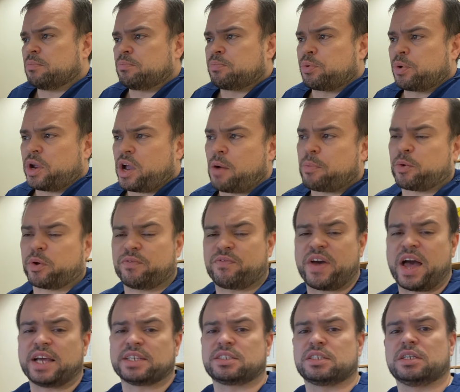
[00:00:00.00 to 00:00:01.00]
preoperative
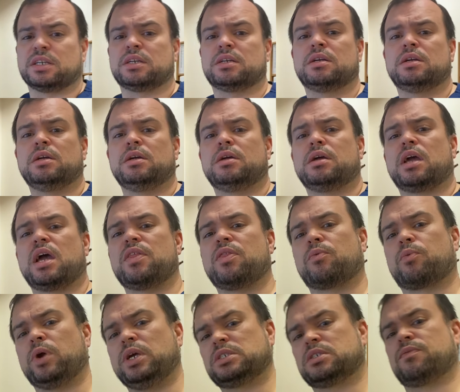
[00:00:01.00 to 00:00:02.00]
fasting, and
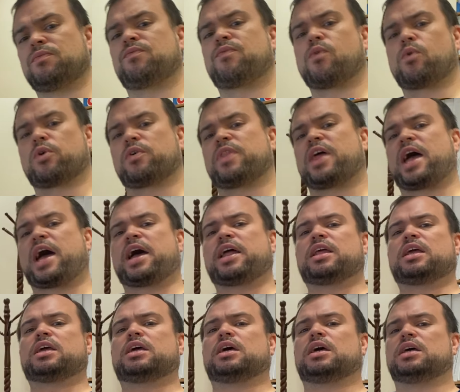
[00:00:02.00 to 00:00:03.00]
the reason for
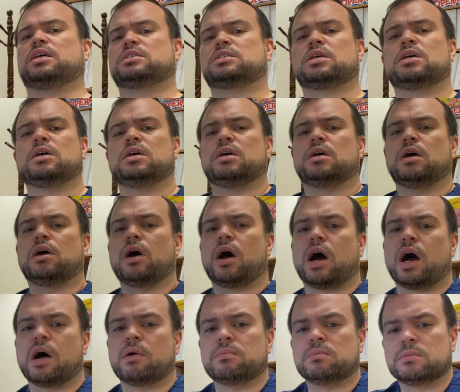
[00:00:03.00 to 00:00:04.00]
that is
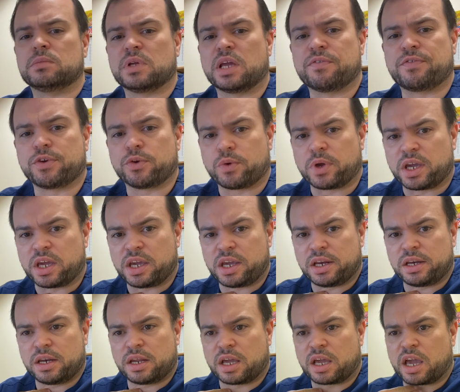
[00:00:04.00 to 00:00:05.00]
if you
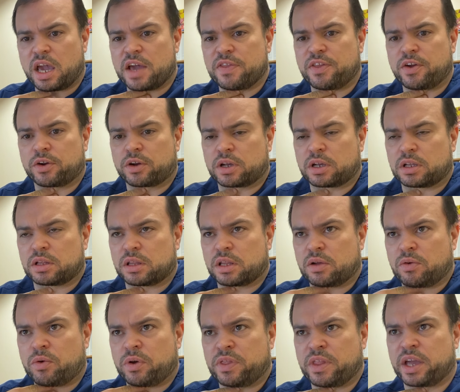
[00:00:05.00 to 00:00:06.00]
eat and
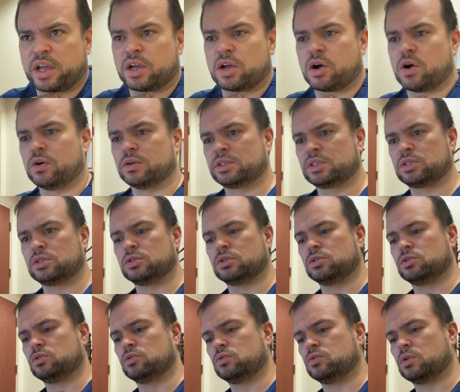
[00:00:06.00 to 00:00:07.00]
when they go
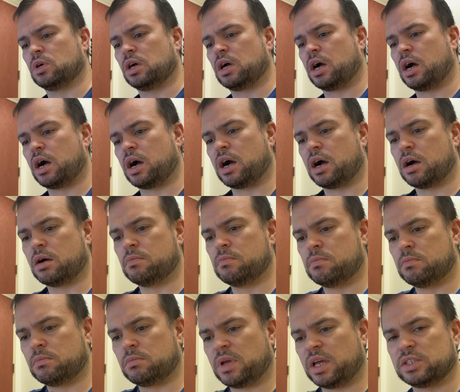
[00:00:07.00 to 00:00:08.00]
to
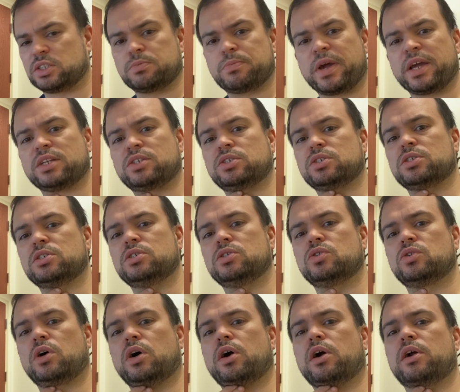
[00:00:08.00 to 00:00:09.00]
intubate
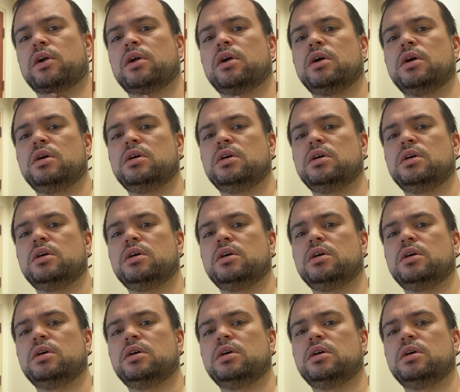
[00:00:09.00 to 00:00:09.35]
you or